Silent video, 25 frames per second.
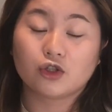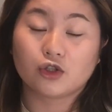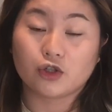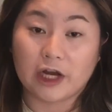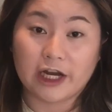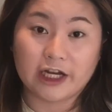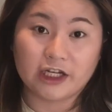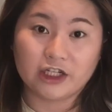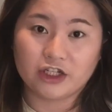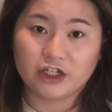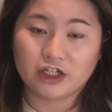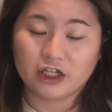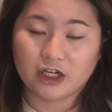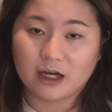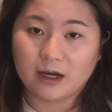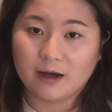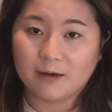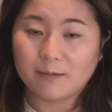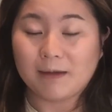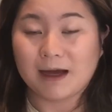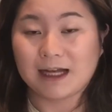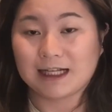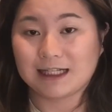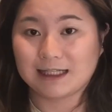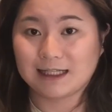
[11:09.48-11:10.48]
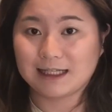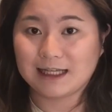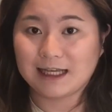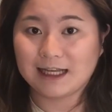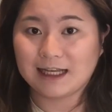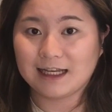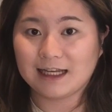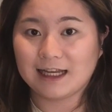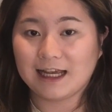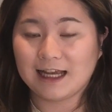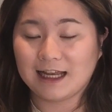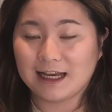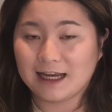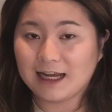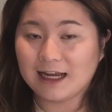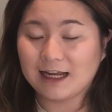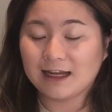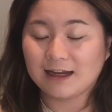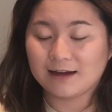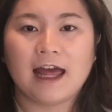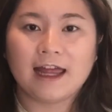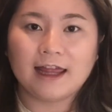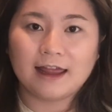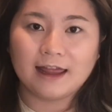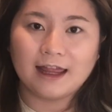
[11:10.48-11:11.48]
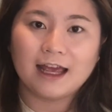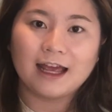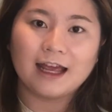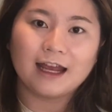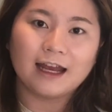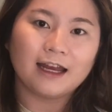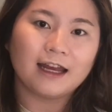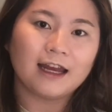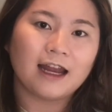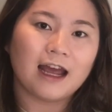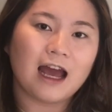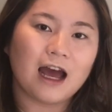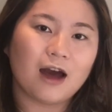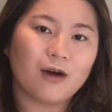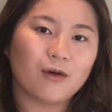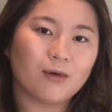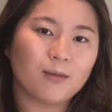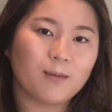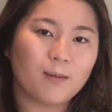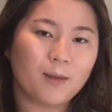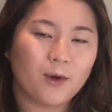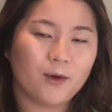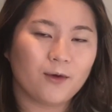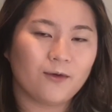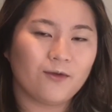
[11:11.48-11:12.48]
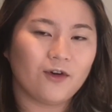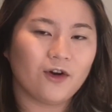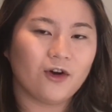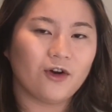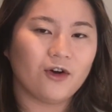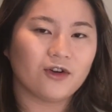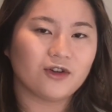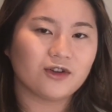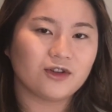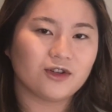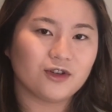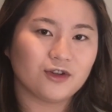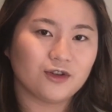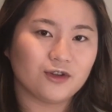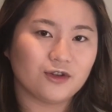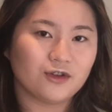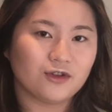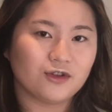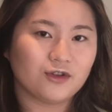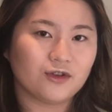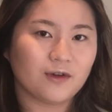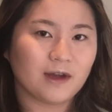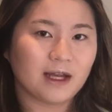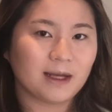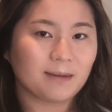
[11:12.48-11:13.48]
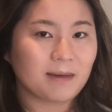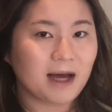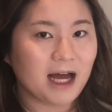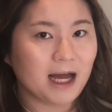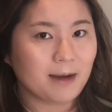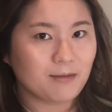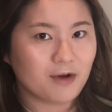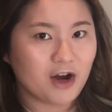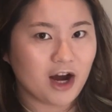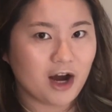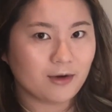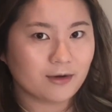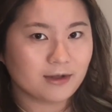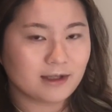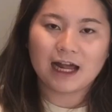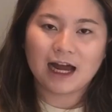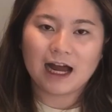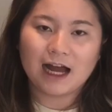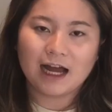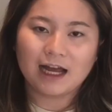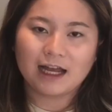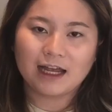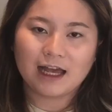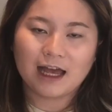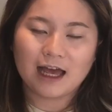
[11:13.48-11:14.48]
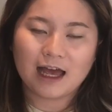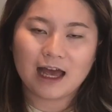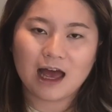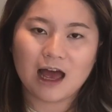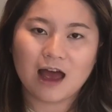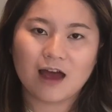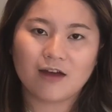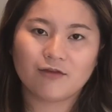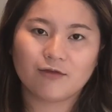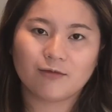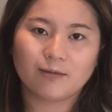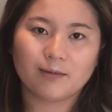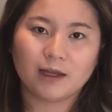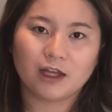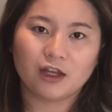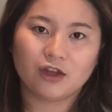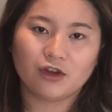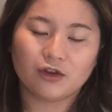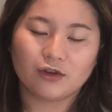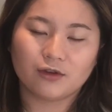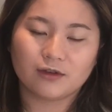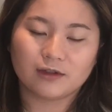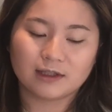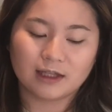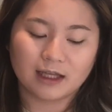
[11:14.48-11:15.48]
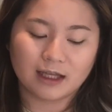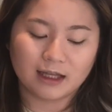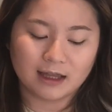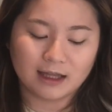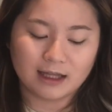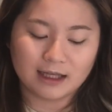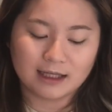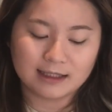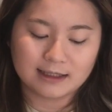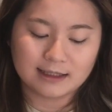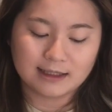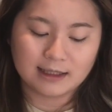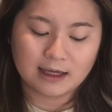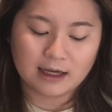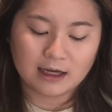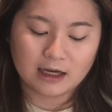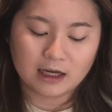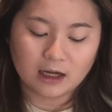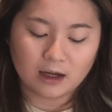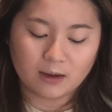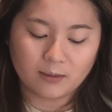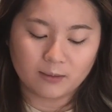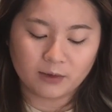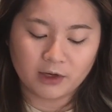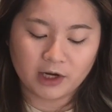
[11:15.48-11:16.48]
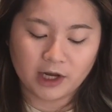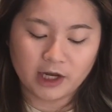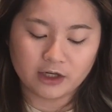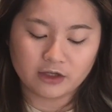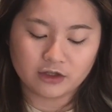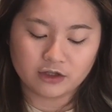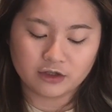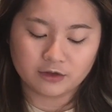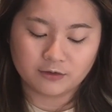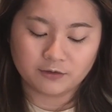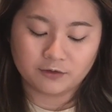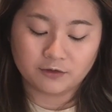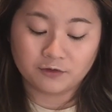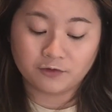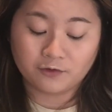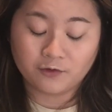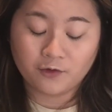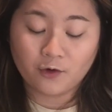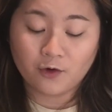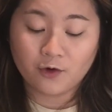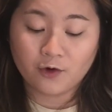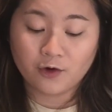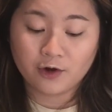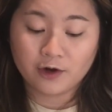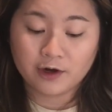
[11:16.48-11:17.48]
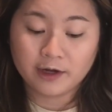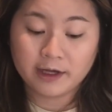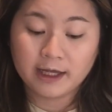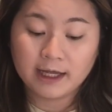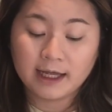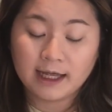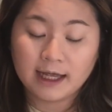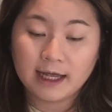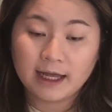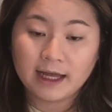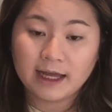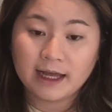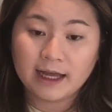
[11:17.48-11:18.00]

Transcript: Drench my skin in it, and then I will move on to doing my brows. I have been using this combination for